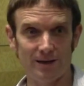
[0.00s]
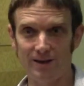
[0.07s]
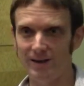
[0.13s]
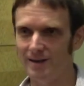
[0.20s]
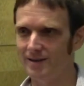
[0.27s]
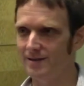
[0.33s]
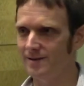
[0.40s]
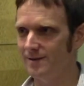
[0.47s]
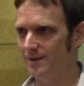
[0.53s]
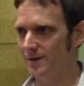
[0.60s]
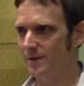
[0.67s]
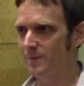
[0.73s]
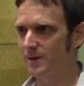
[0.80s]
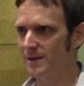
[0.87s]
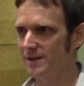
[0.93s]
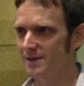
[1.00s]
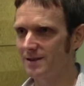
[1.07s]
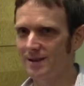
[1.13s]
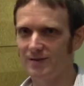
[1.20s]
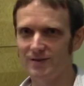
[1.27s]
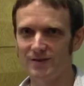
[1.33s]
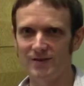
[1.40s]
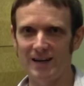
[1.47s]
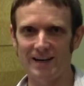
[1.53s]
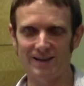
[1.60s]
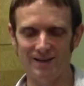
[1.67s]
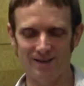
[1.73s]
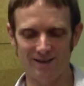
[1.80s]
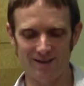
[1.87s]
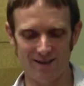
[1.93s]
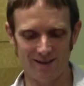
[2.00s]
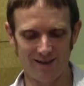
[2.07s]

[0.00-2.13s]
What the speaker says: I think the press loves the fact that